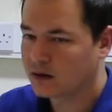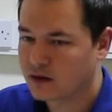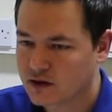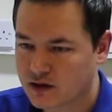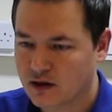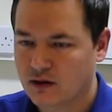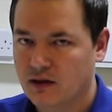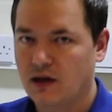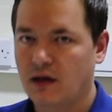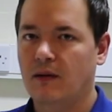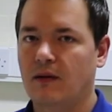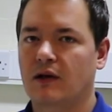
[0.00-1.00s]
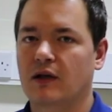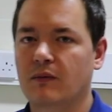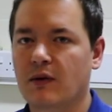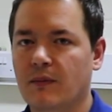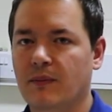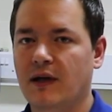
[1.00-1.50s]
So uh, you
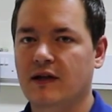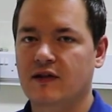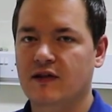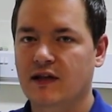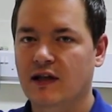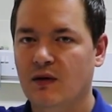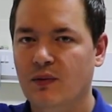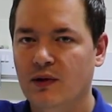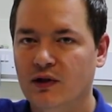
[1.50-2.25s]
won't be able to see it, I'll probably